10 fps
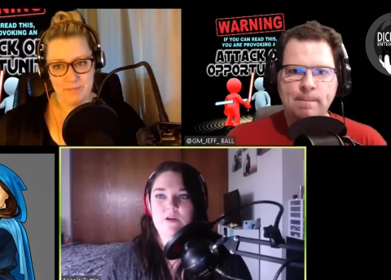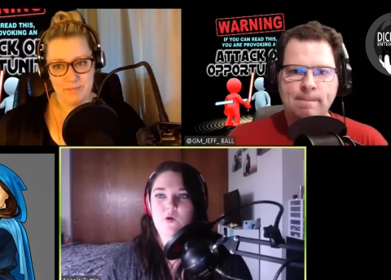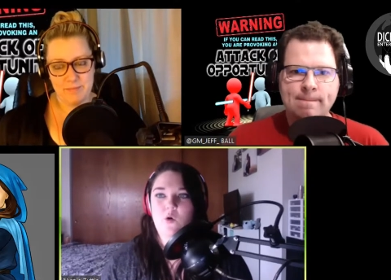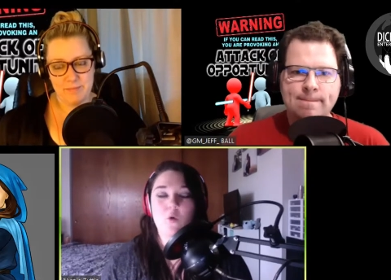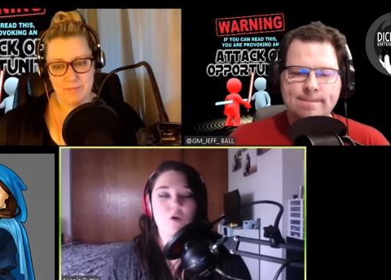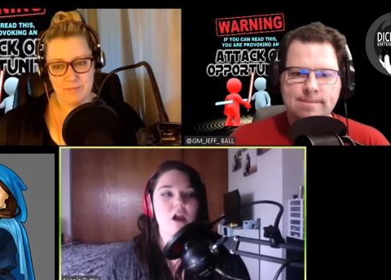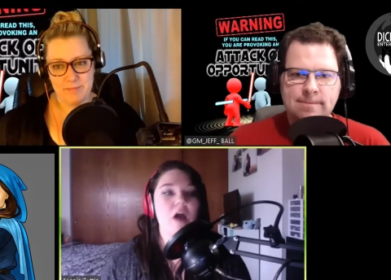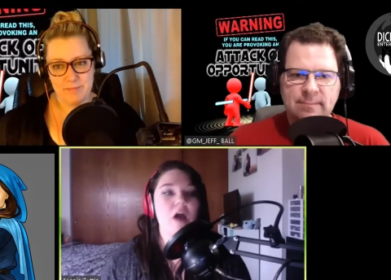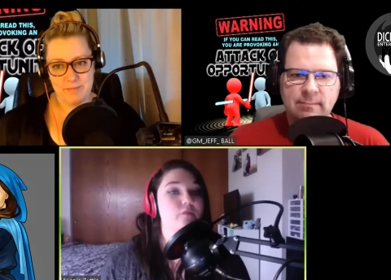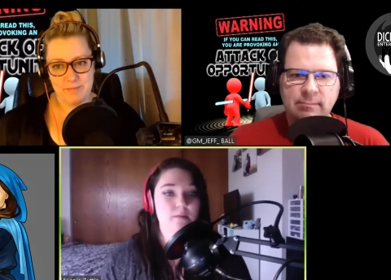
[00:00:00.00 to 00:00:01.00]
Speaker 1: Or
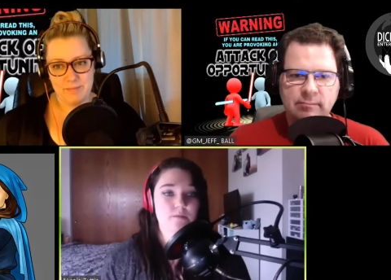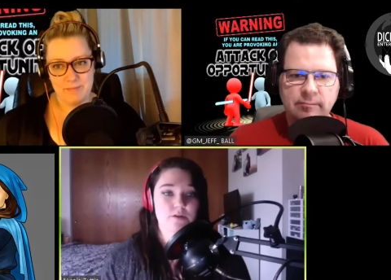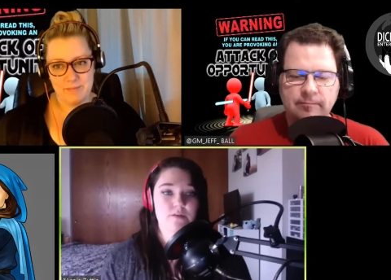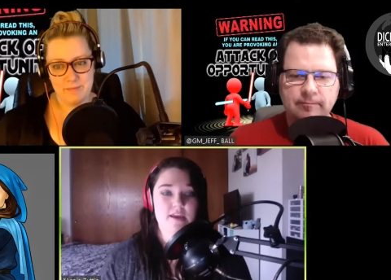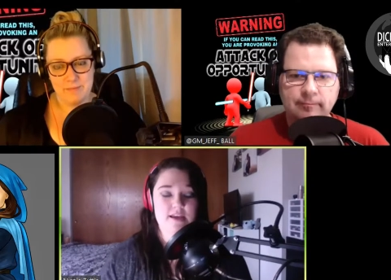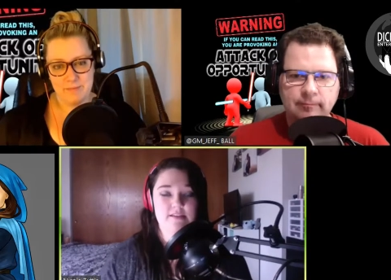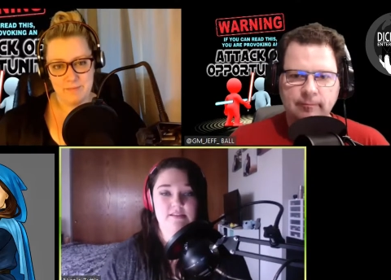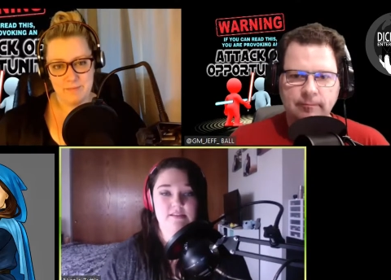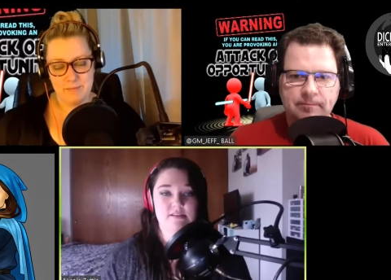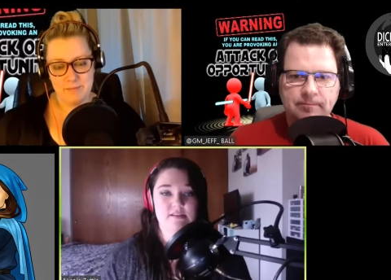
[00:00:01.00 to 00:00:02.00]
I'll remember
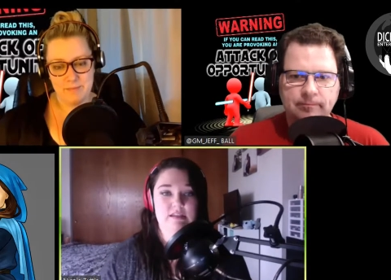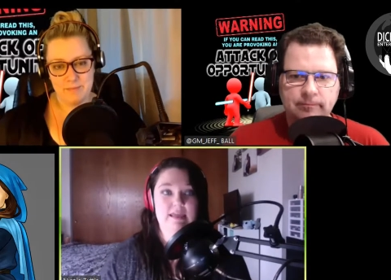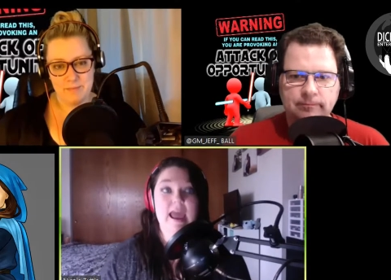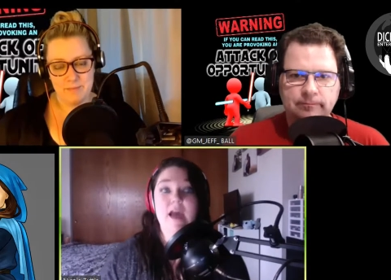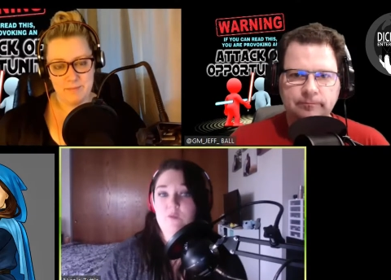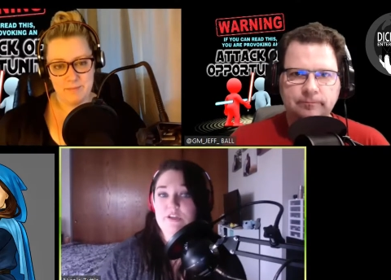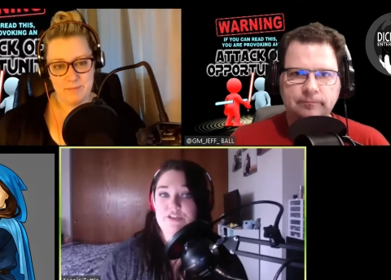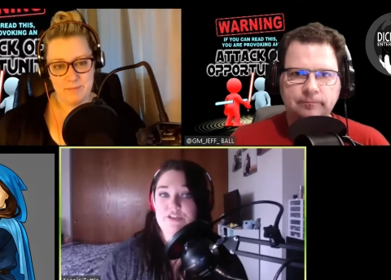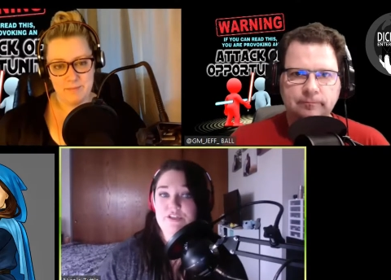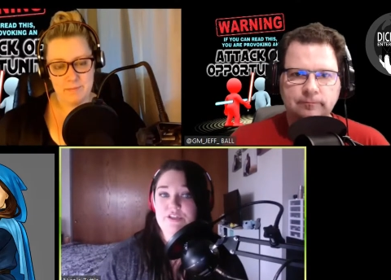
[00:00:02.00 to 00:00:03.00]
things that we
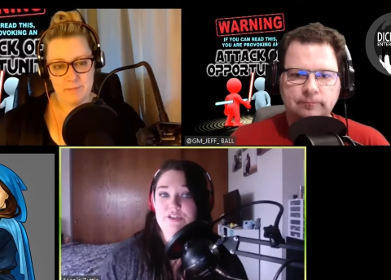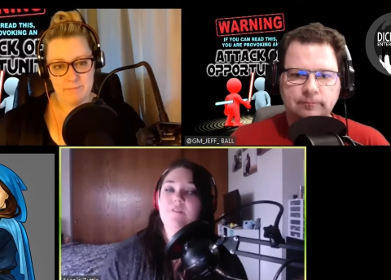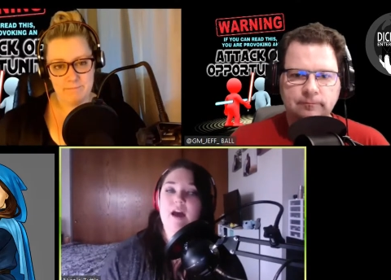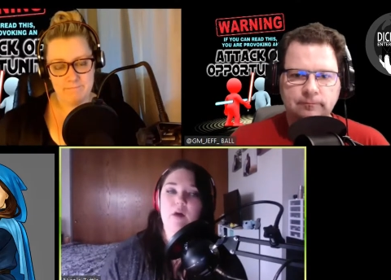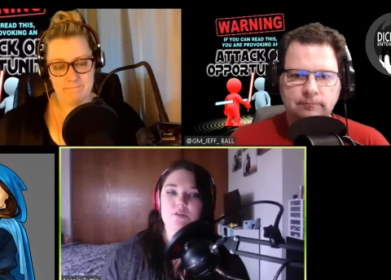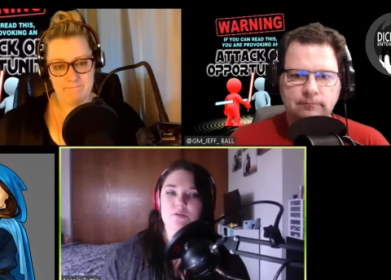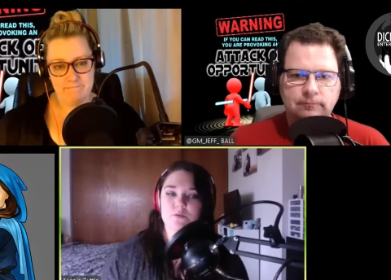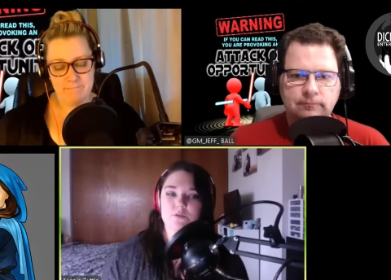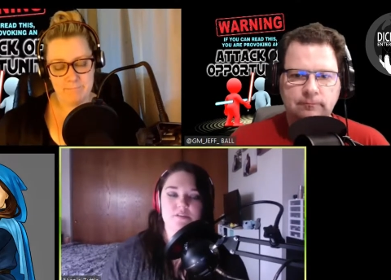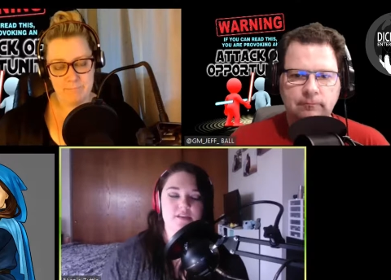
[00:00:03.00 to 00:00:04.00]
do, kind of house rules.